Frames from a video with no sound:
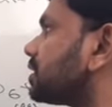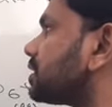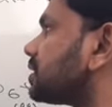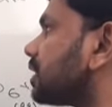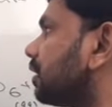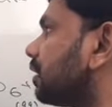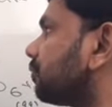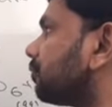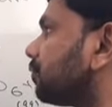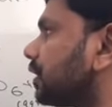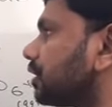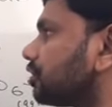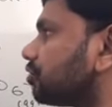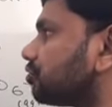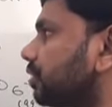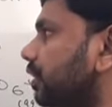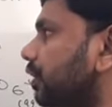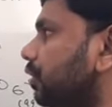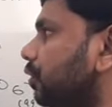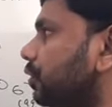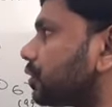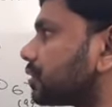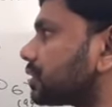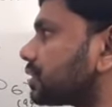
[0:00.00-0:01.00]
sulfur
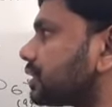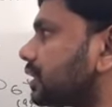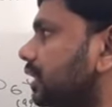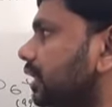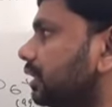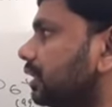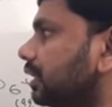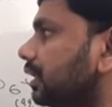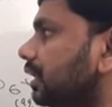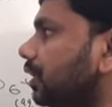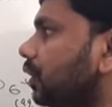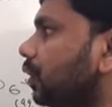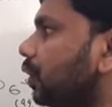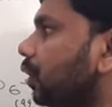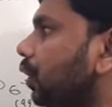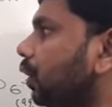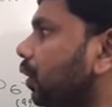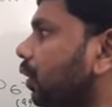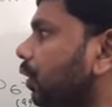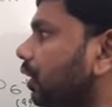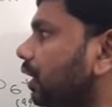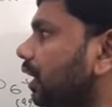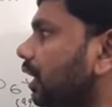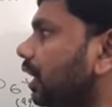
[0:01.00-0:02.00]
trioxide
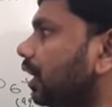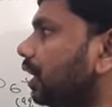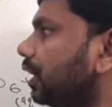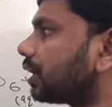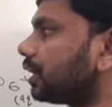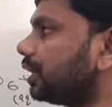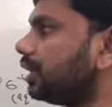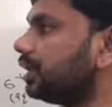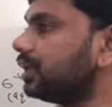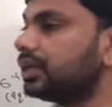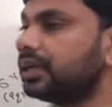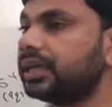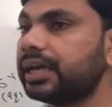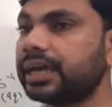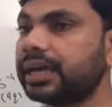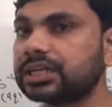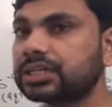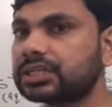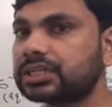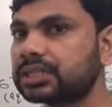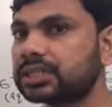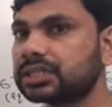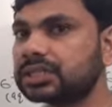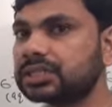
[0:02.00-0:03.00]
all are in
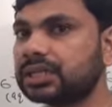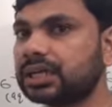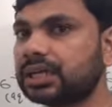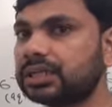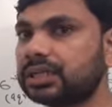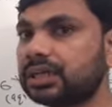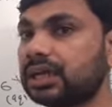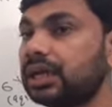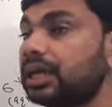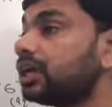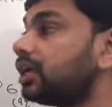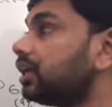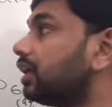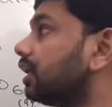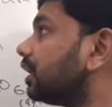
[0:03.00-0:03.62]
gaseous state.